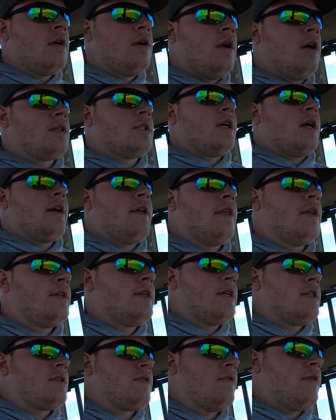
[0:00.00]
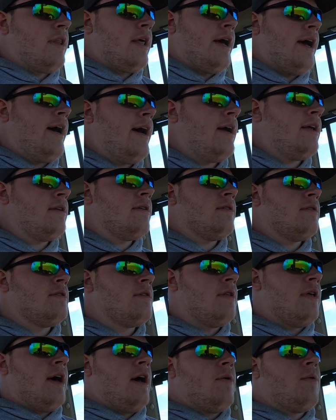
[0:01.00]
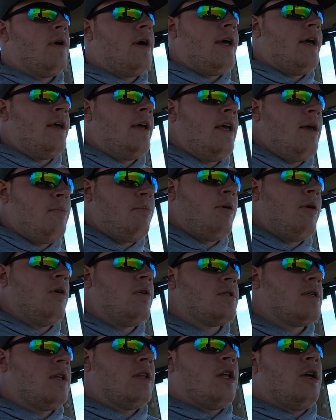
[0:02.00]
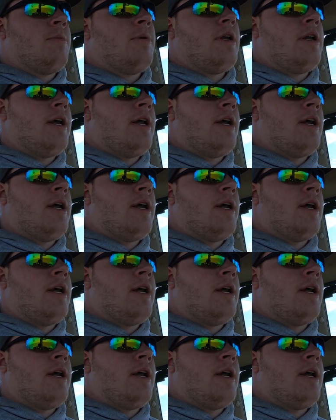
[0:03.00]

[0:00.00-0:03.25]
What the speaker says: hooked onto the disc for that, so that way it pulls it a little bit